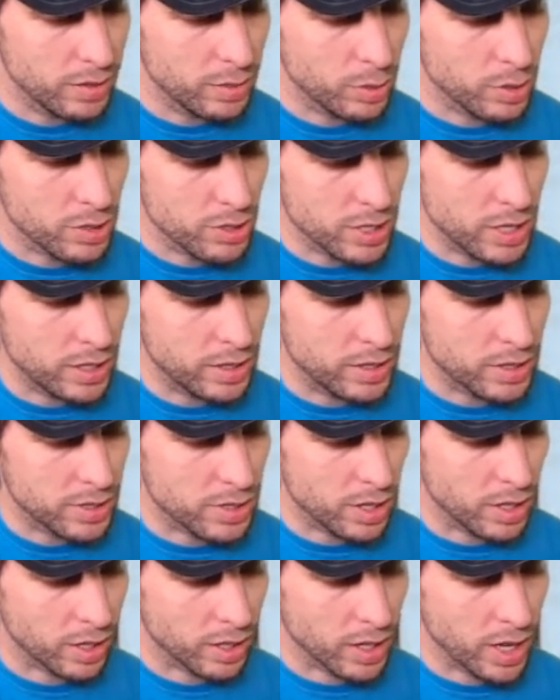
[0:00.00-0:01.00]
We'll share this
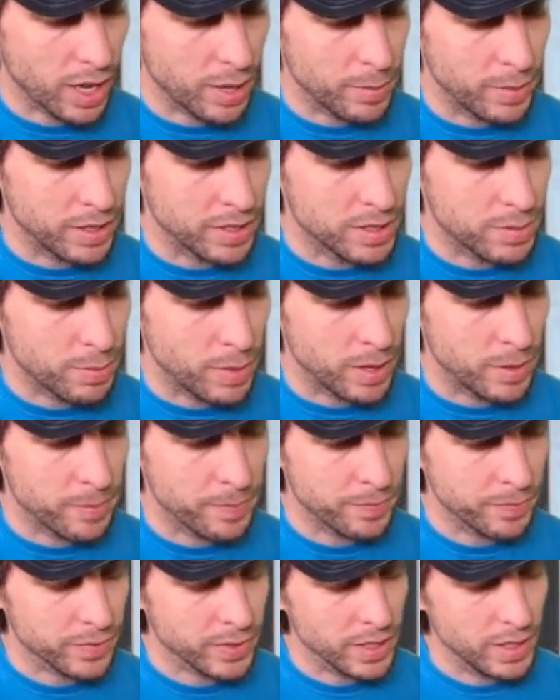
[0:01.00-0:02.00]
on our comments, but